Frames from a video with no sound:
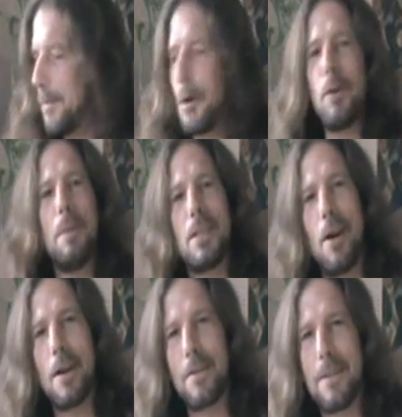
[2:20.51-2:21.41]
You've heard me
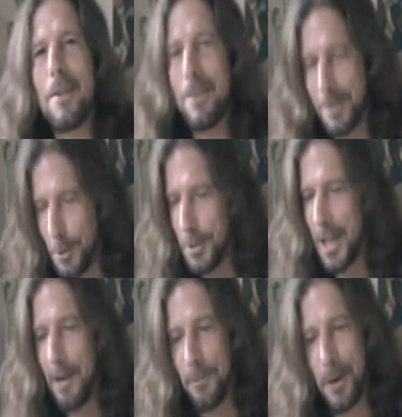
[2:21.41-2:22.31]
use
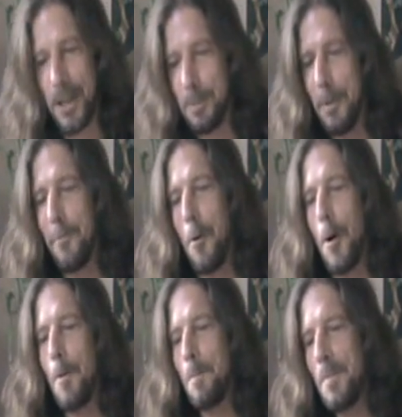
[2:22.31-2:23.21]
that phrase
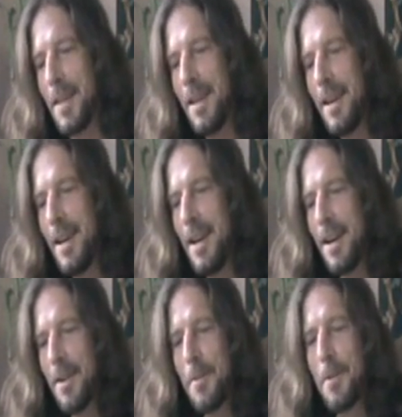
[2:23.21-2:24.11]
before.
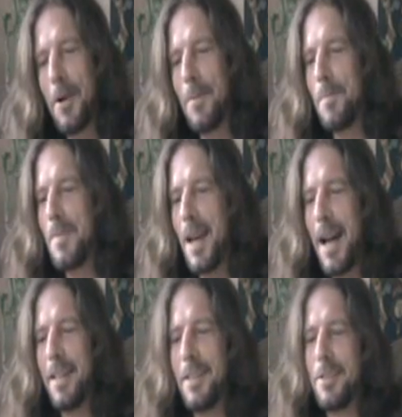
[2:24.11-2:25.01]
Well,
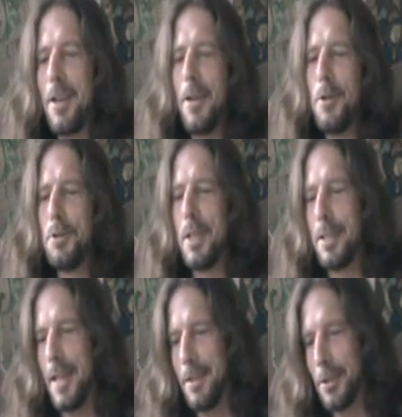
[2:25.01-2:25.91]
I use
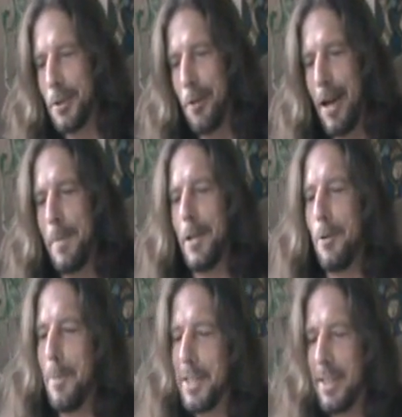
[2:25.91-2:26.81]
it in describing
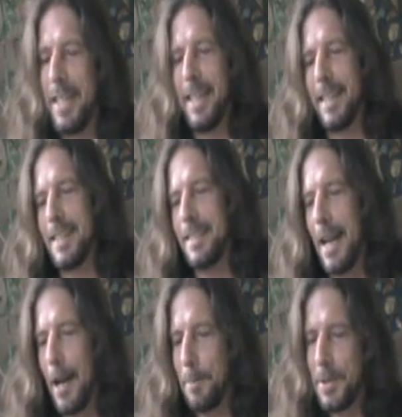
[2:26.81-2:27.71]
their misleading
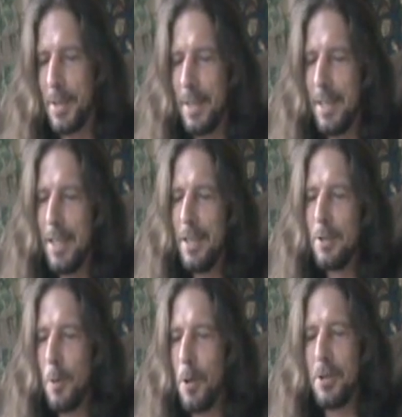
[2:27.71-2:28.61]
steps
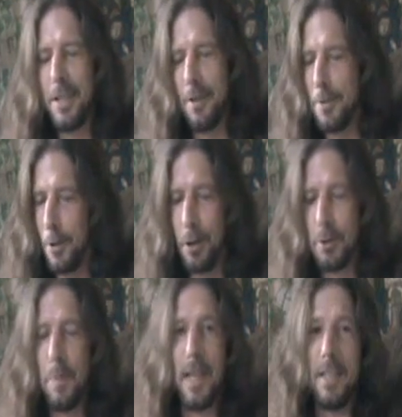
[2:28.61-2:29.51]
towards their
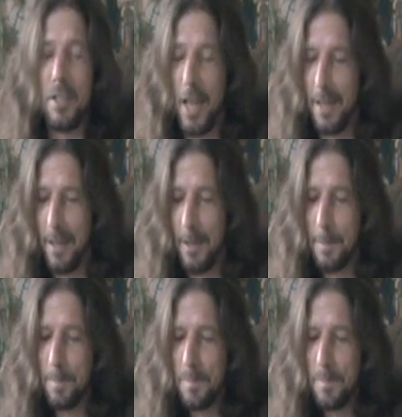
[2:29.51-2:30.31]
ultimate agenda.